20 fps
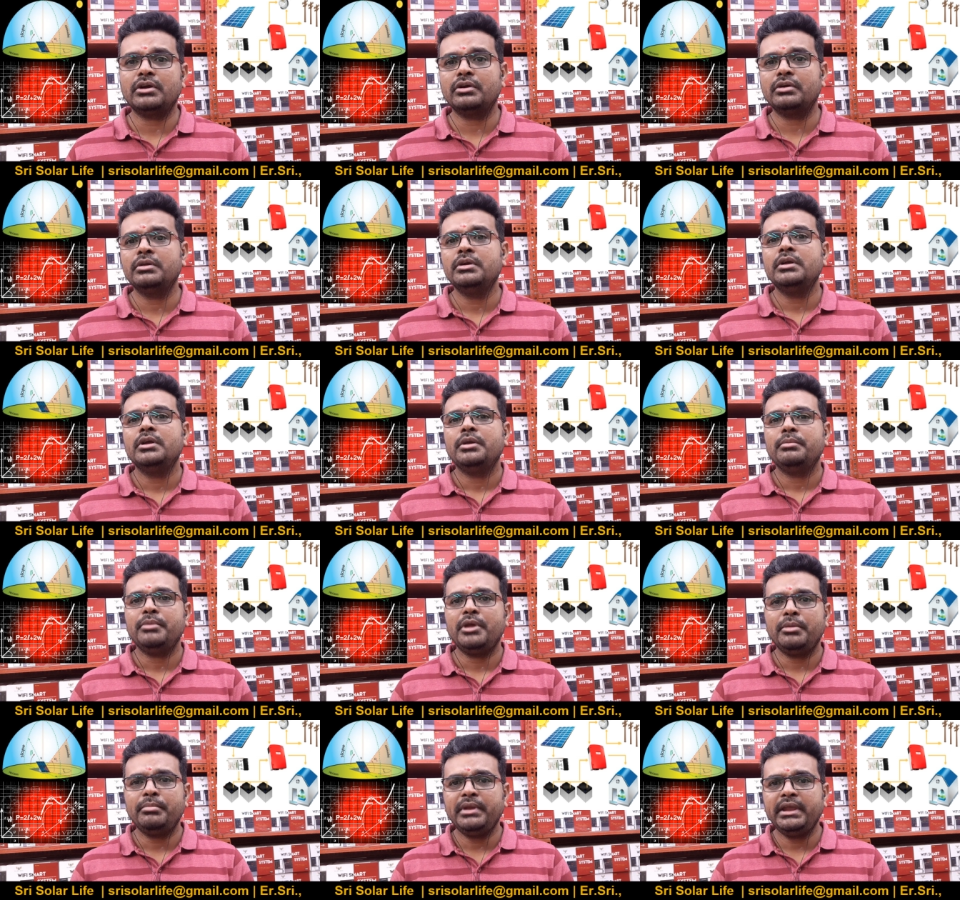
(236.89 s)
or
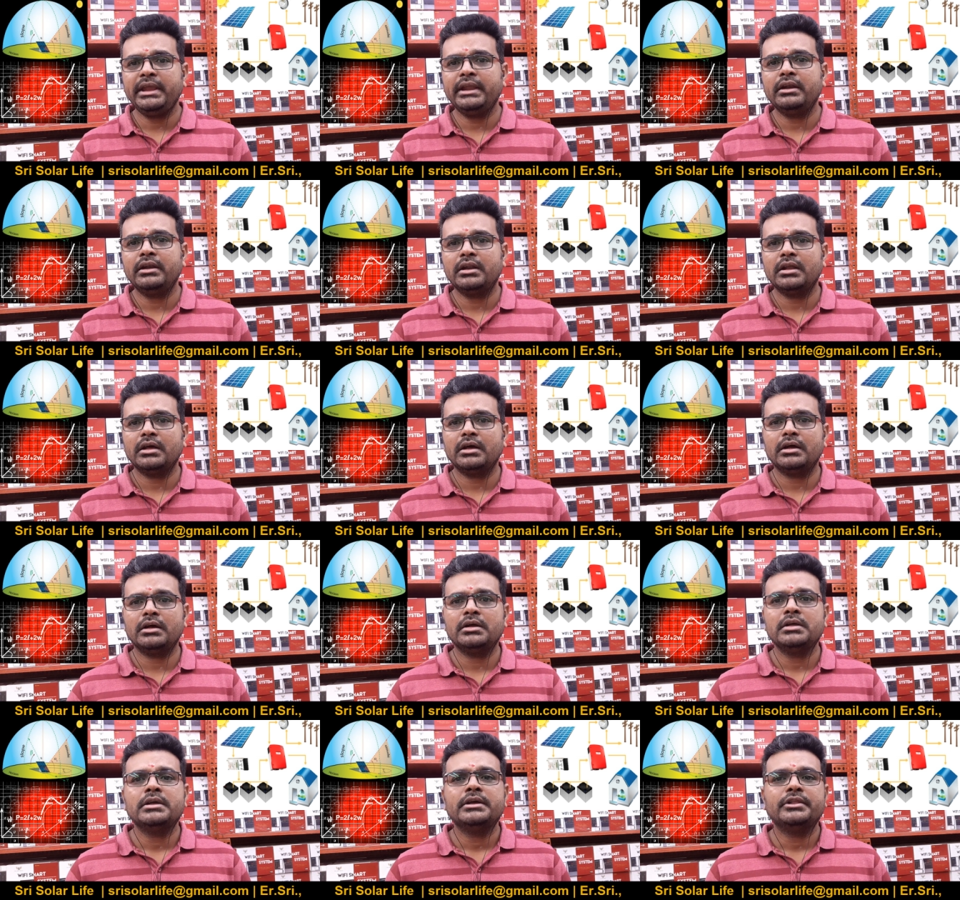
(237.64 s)
maybe
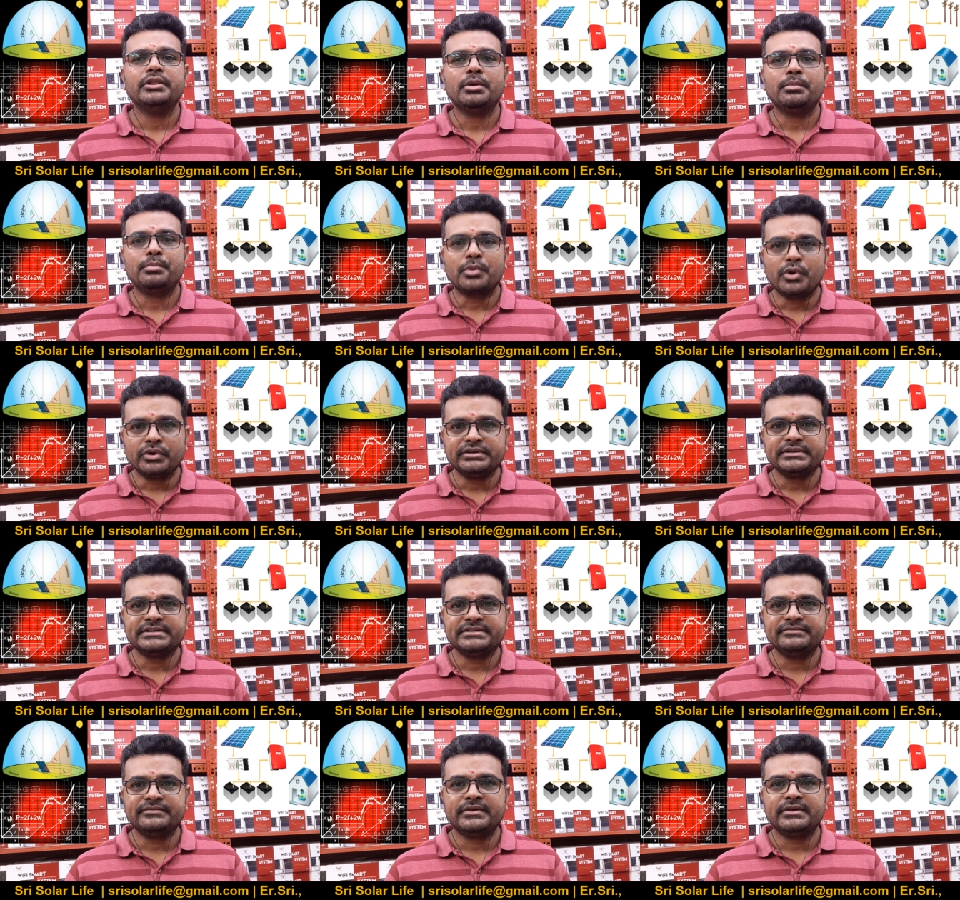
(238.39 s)
into the
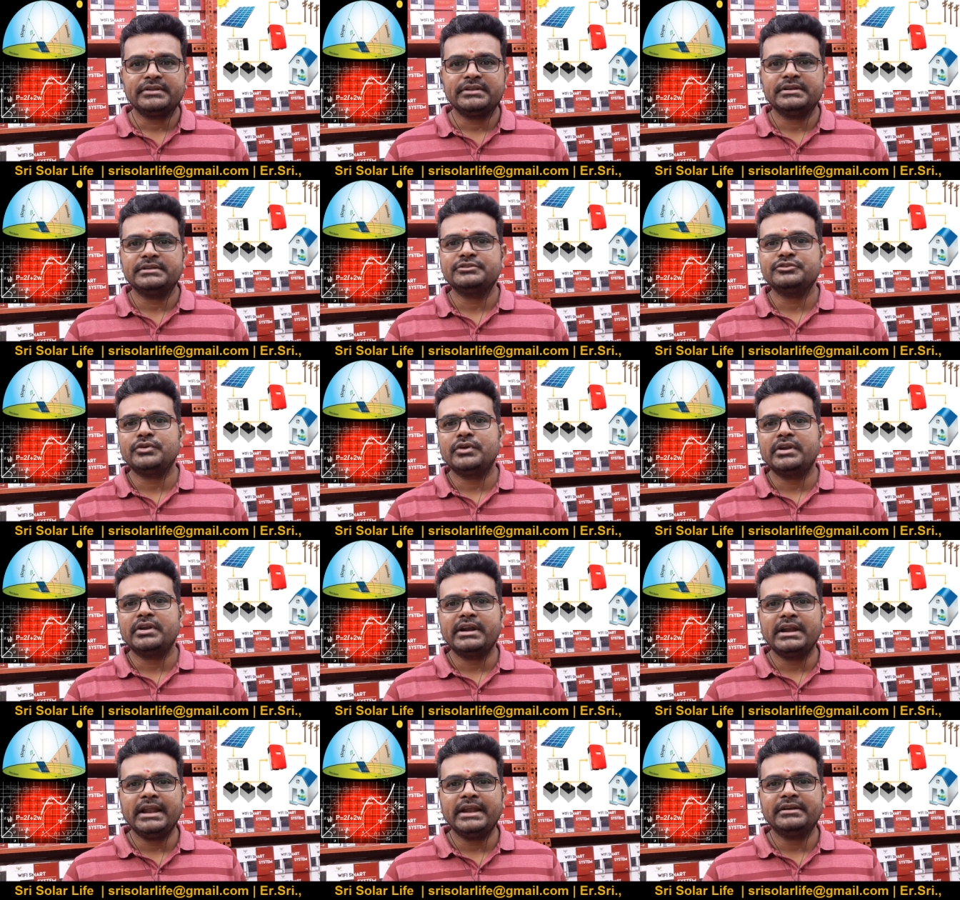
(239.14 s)
projects for the solar